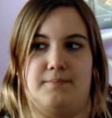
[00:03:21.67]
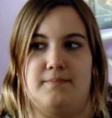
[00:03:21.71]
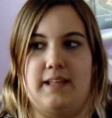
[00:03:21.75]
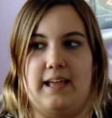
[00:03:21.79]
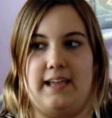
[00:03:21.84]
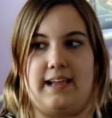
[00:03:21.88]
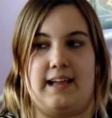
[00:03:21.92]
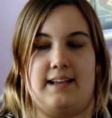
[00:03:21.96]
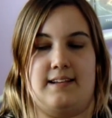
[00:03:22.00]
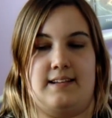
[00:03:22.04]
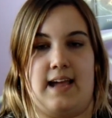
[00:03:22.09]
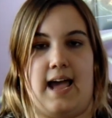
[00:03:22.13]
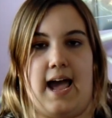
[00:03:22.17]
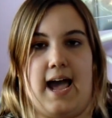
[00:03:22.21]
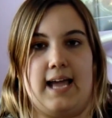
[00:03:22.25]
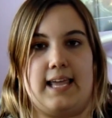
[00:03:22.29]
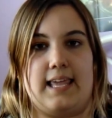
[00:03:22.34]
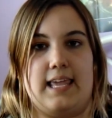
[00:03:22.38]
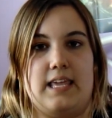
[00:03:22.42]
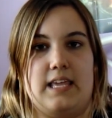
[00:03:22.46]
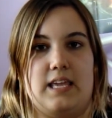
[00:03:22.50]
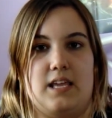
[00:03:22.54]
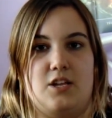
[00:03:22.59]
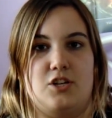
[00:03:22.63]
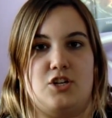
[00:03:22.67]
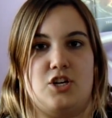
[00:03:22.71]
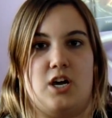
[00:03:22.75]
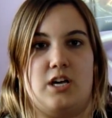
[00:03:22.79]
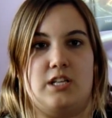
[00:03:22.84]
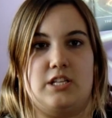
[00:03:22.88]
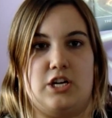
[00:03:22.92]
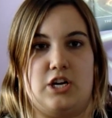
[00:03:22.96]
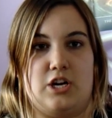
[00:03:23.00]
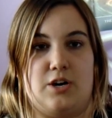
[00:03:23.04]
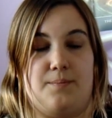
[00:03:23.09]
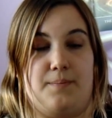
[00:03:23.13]
like, attacking each
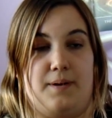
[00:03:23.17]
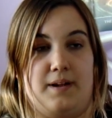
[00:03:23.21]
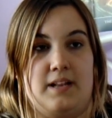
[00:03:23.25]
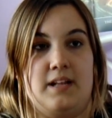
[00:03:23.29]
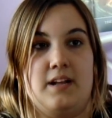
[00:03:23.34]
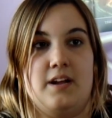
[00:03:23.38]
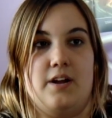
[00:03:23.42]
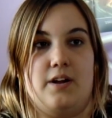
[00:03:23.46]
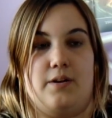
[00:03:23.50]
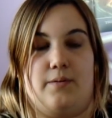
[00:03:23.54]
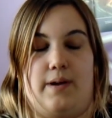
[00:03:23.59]
other, but